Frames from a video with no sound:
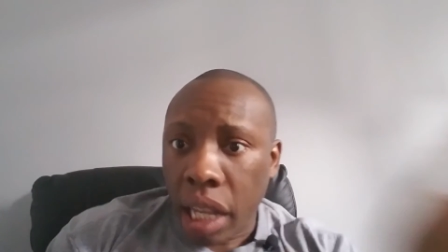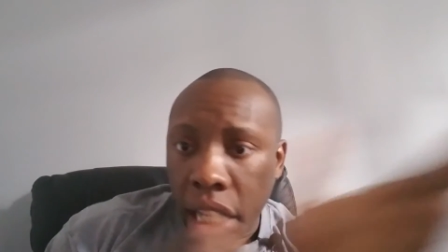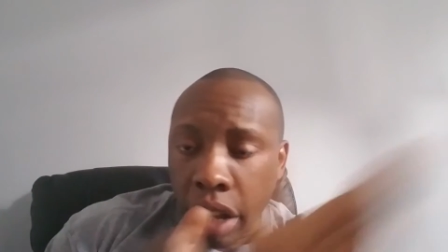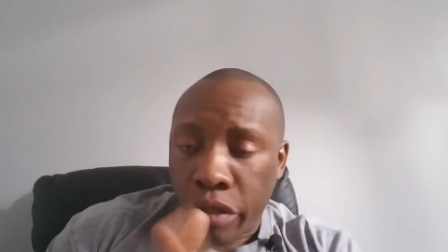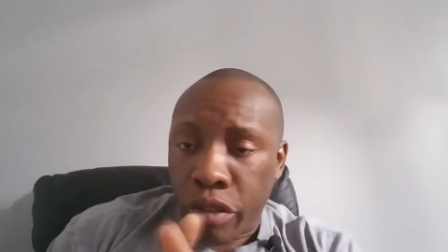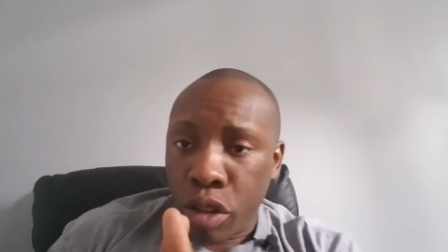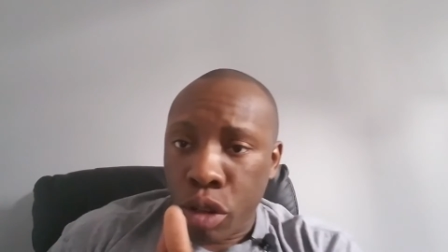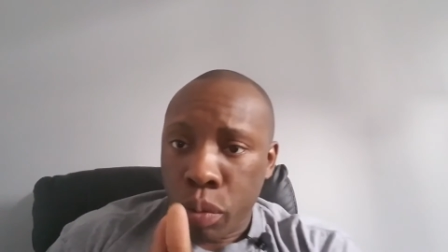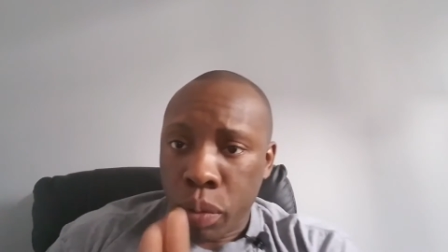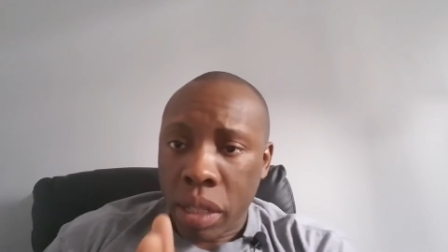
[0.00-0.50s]

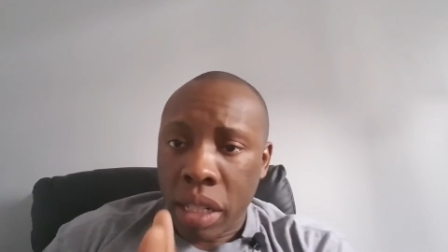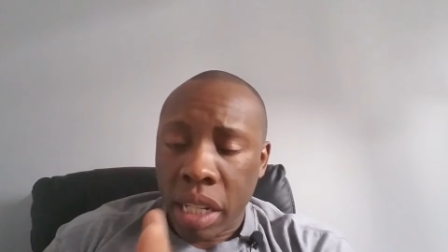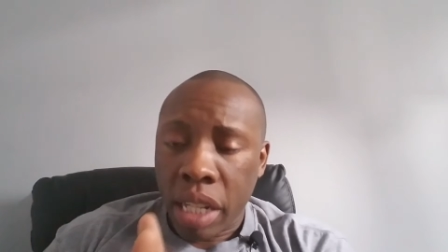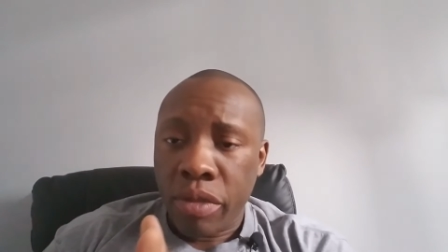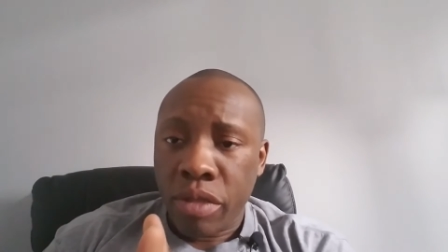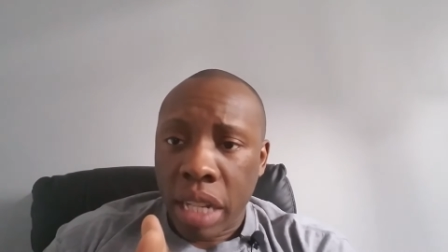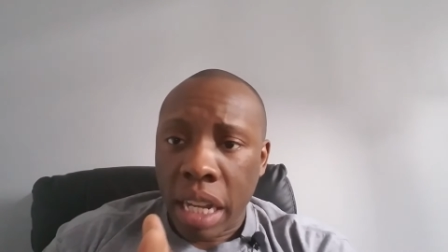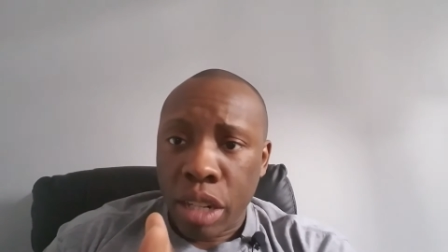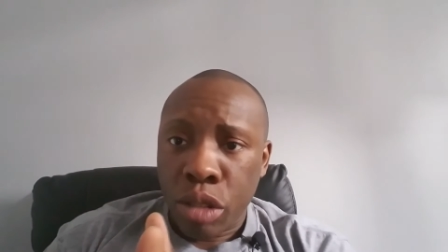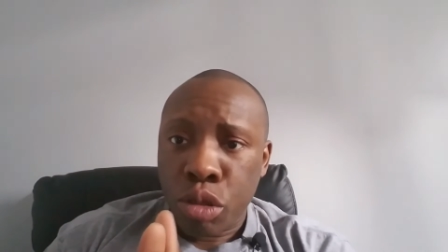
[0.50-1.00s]
if you
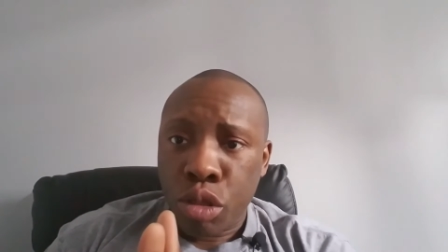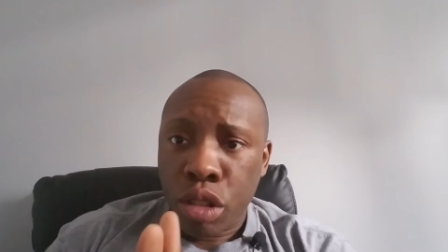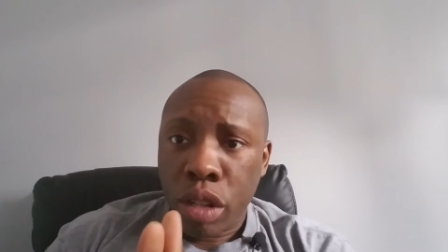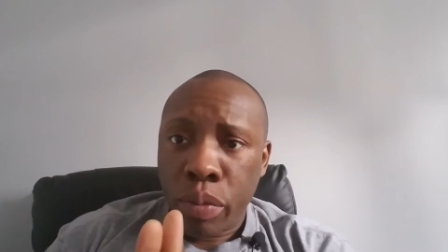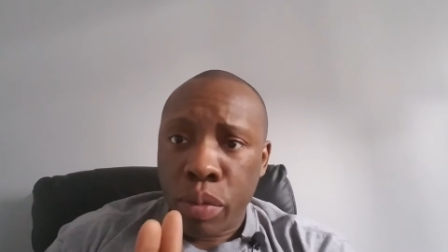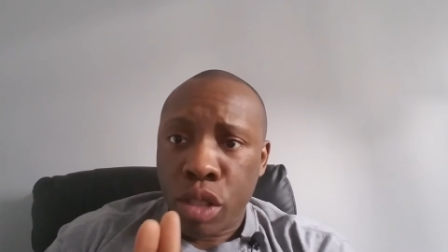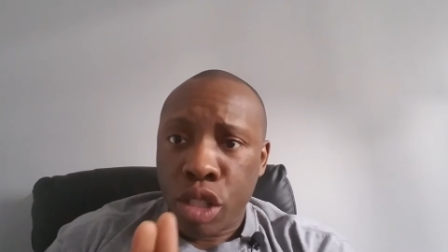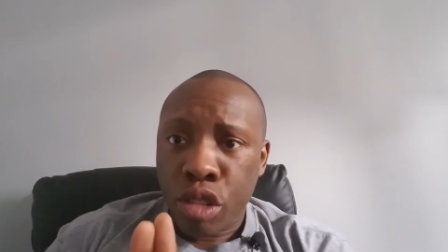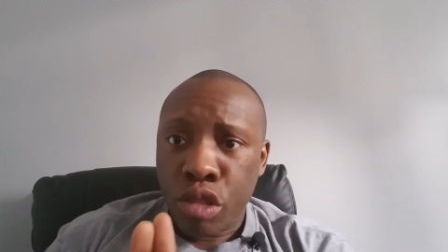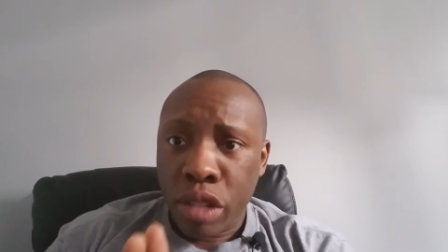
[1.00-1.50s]
believe Donald
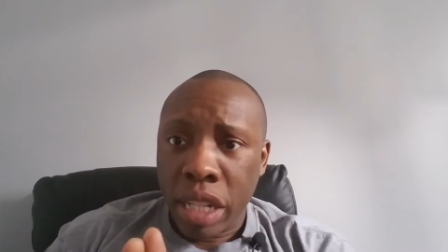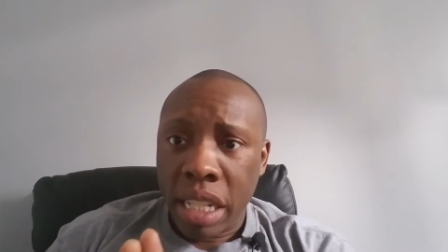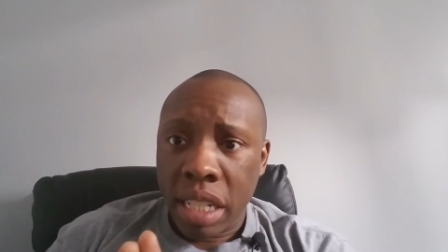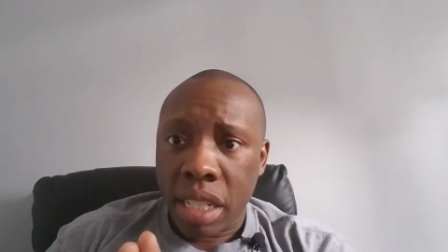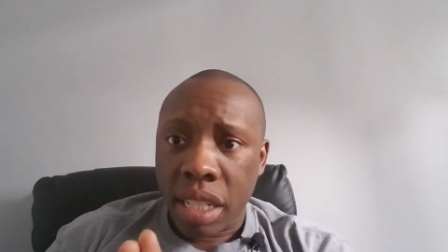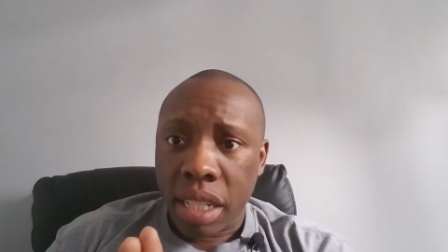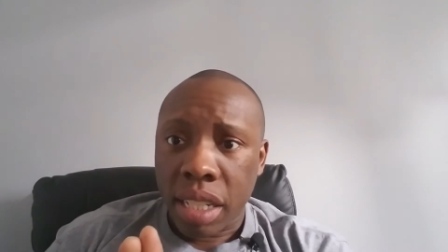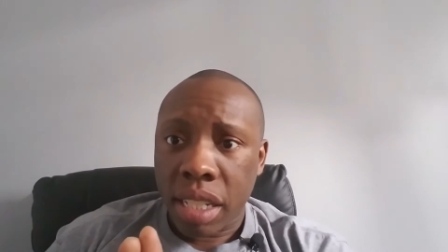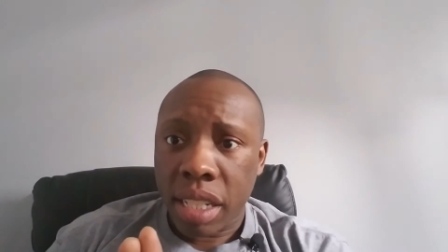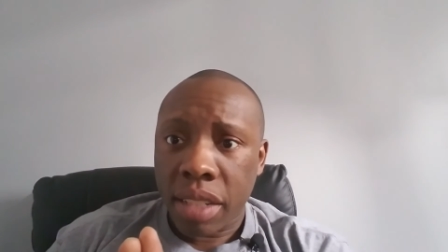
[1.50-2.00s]
Trump is a
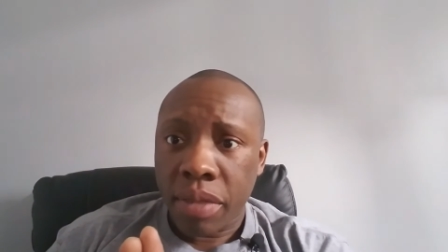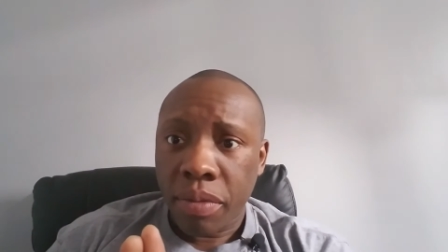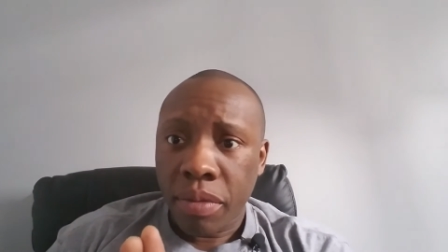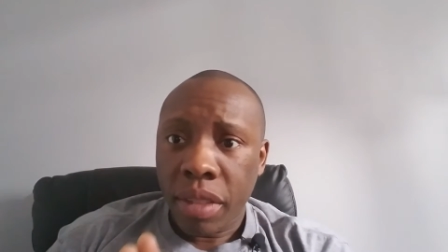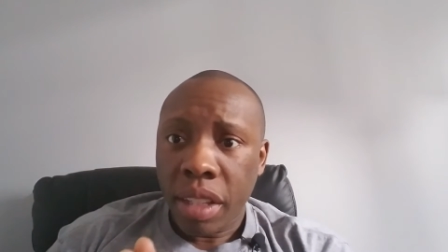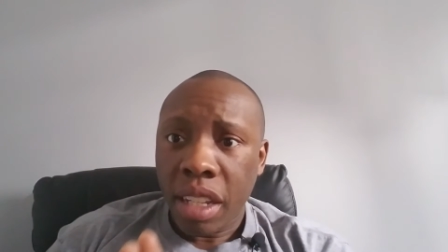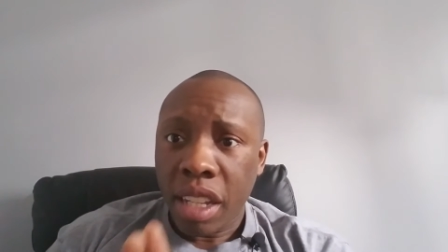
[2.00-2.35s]
racist,